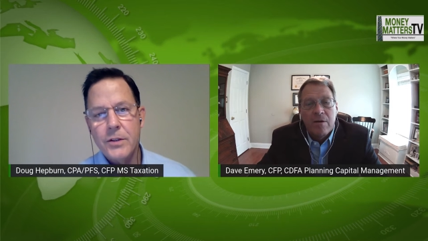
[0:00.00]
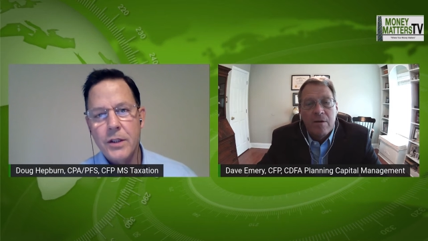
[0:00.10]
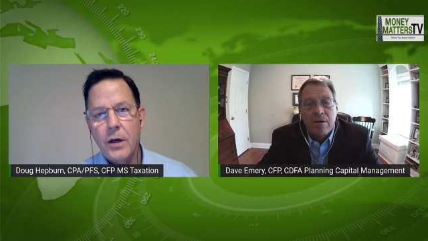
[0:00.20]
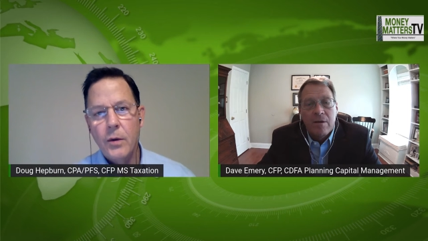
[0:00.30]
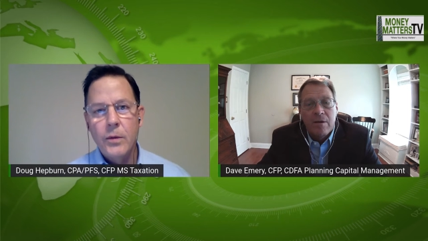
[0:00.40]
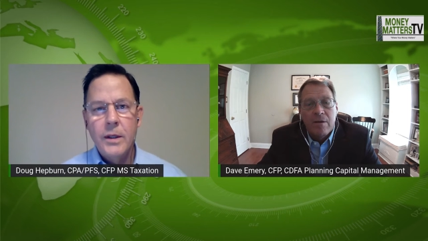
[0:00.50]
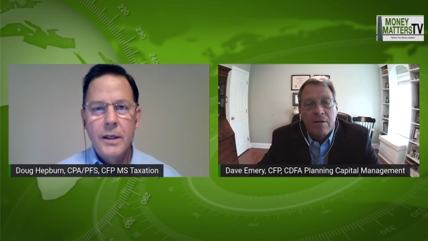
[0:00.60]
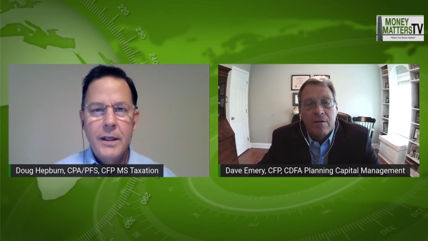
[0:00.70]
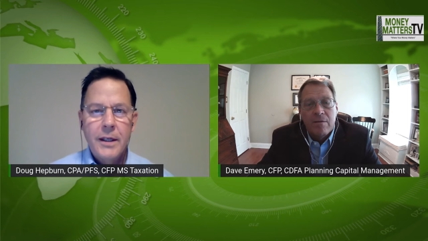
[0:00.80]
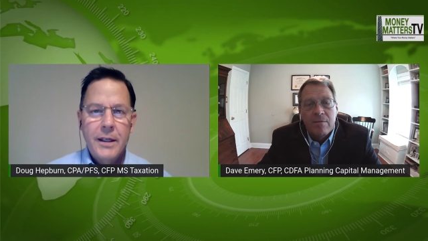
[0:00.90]
Speaker 1: So
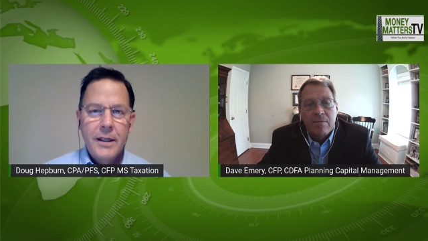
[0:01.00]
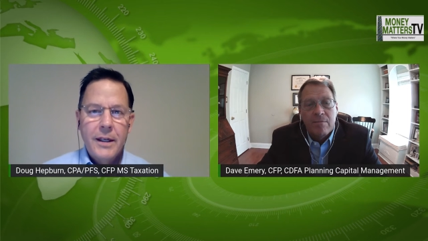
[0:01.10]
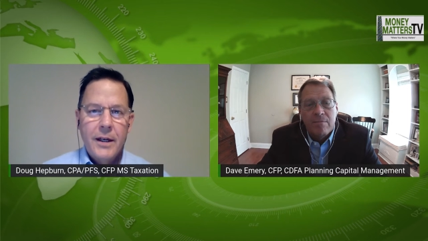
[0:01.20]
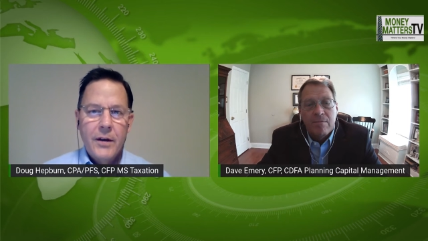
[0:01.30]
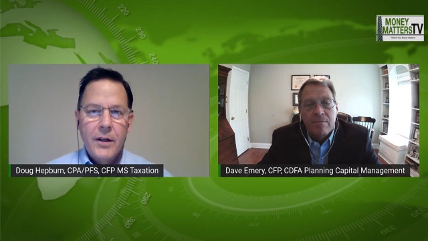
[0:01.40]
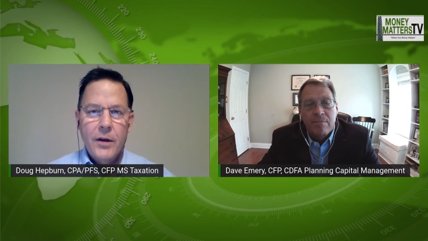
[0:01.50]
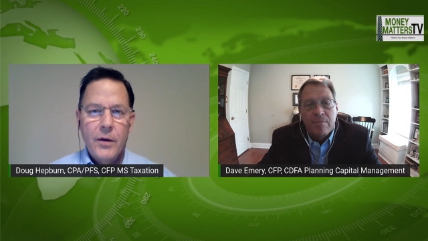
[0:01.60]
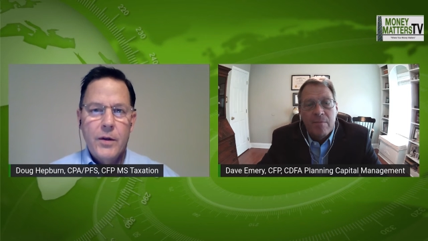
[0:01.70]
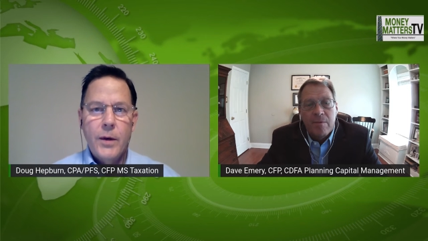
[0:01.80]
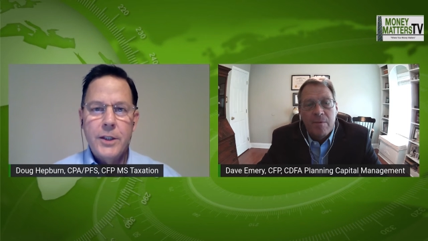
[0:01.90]
yeah you
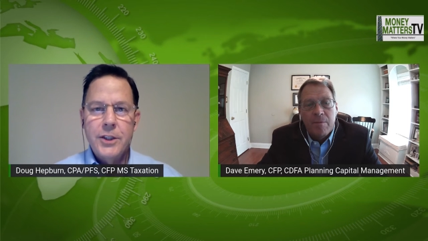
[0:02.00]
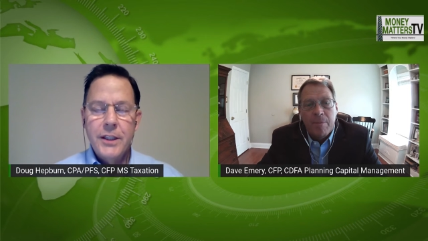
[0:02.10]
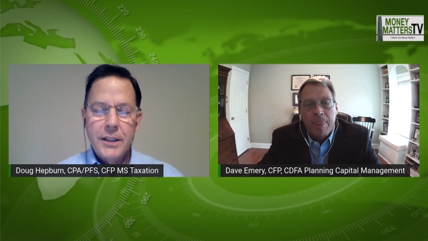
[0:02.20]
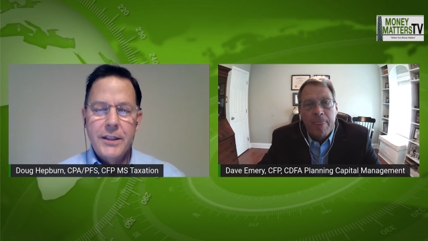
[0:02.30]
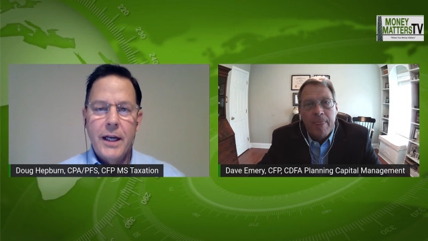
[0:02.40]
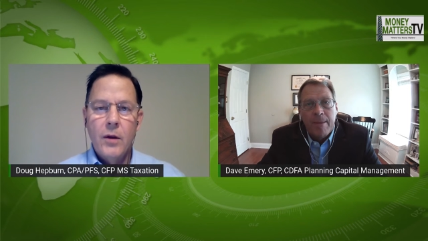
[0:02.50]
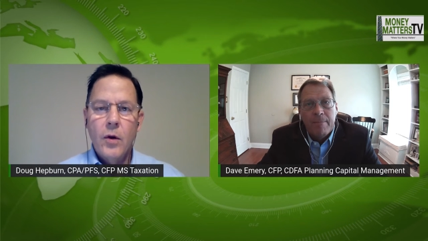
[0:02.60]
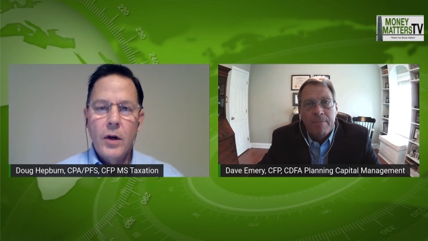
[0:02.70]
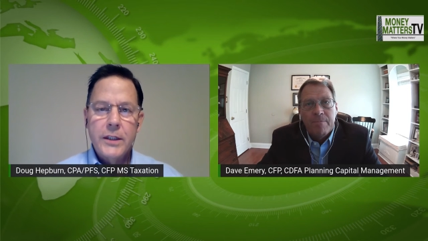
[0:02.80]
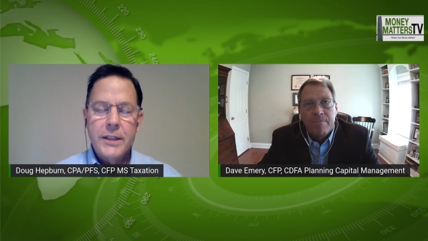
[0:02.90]
know, the question is how
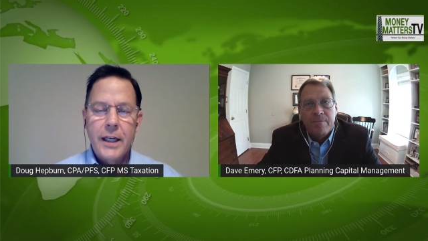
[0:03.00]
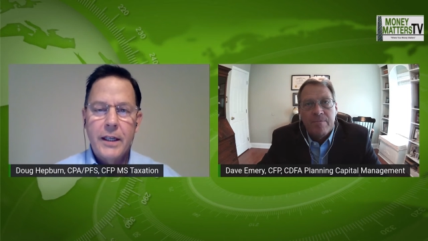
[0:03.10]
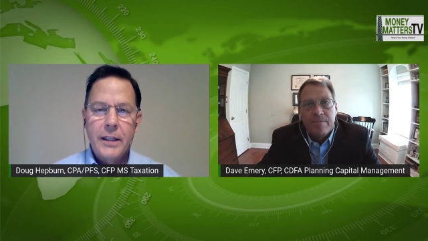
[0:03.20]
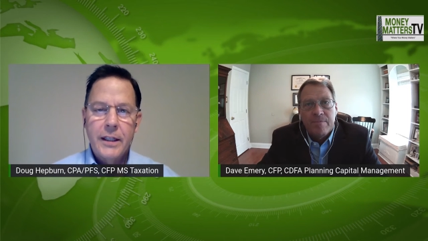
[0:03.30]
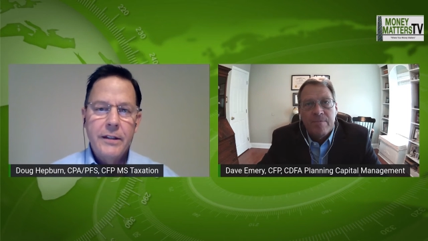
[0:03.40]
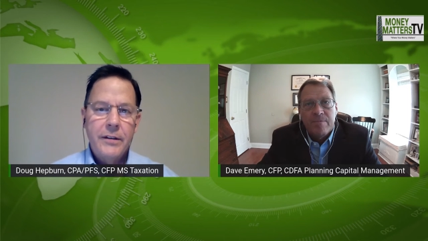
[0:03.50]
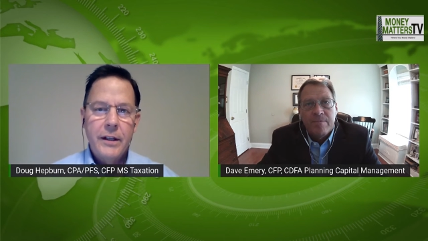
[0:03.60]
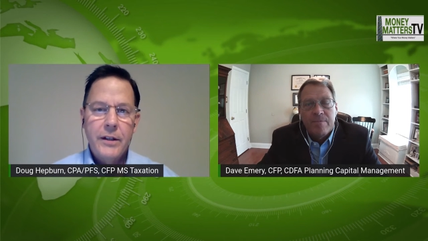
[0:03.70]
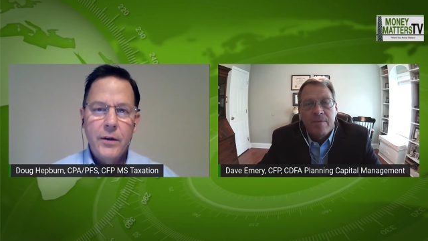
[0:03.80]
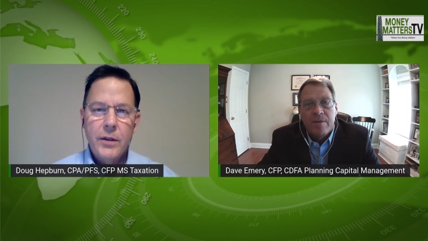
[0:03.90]
long is that going to
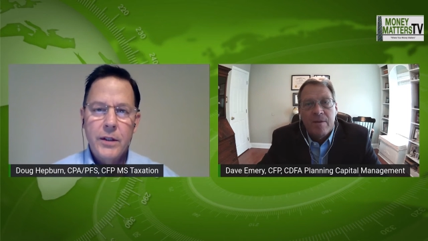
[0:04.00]
continue?